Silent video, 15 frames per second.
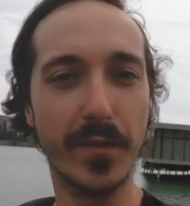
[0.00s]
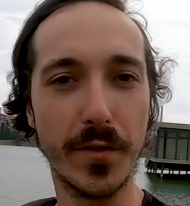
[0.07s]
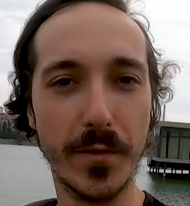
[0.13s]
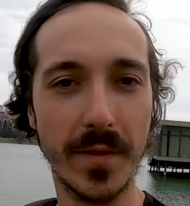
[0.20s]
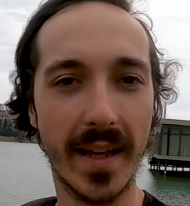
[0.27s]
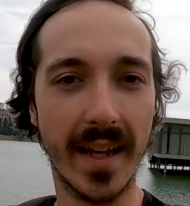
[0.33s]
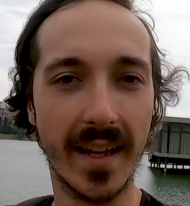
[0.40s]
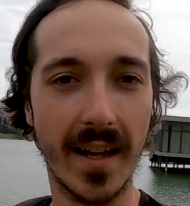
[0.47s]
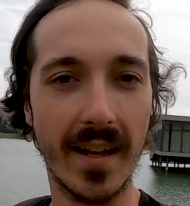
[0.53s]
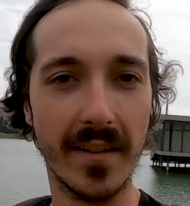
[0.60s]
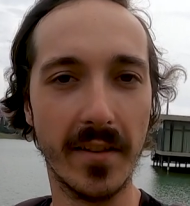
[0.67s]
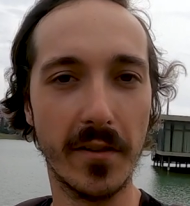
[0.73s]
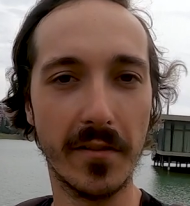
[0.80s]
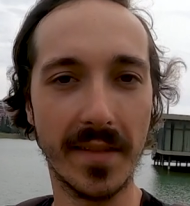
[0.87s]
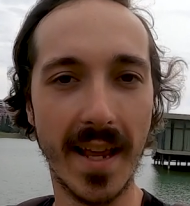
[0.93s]
I'll do like a
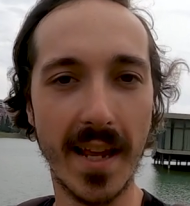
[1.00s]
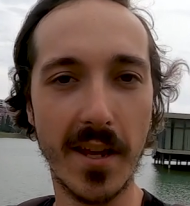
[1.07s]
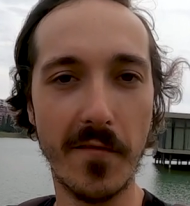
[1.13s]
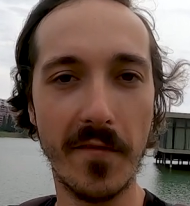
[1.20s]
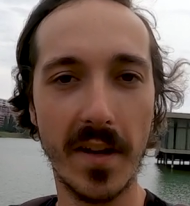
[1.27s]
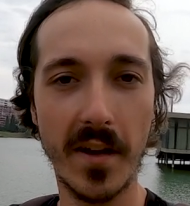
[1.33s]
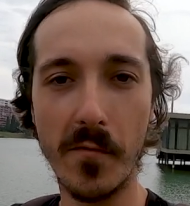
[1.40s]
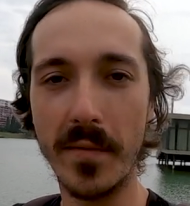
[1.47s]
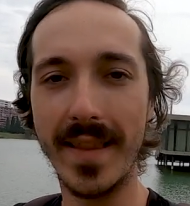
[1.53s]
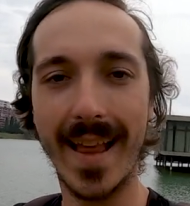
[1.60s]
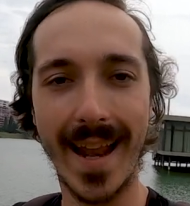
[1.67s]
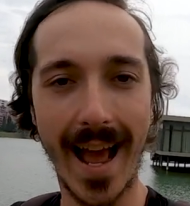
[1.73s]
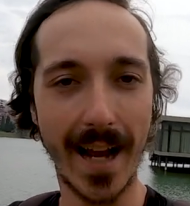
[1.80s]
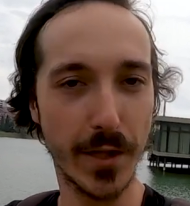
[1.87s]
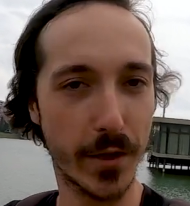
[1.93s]
little thank you video when
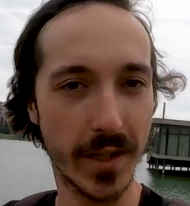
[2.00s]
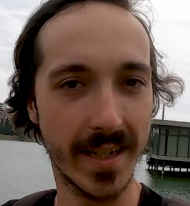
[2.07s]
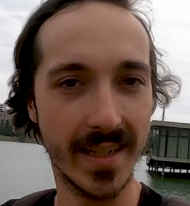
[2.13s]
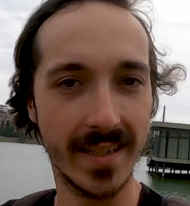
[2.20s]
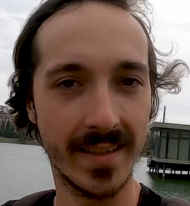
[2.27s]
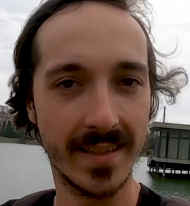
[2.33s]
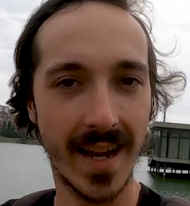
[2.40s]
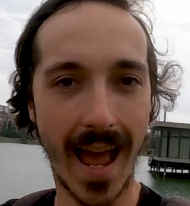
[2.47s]
that actually